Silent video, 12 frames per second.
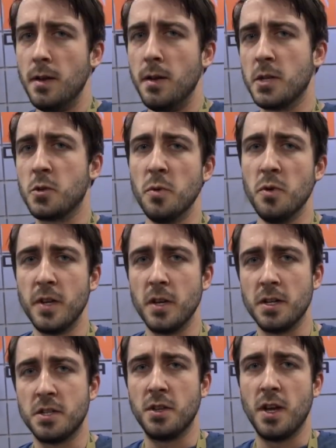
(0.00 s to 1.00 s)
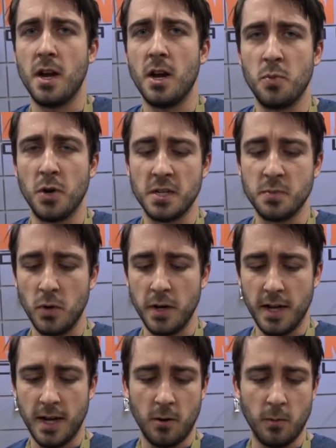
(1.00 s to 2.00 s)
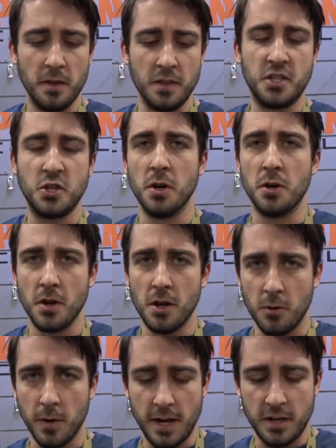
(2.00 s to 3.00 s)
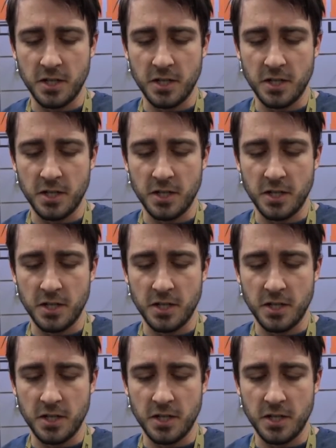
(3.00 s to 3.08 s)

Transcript: Next, we're moving on to the higher price point at around the $200 range.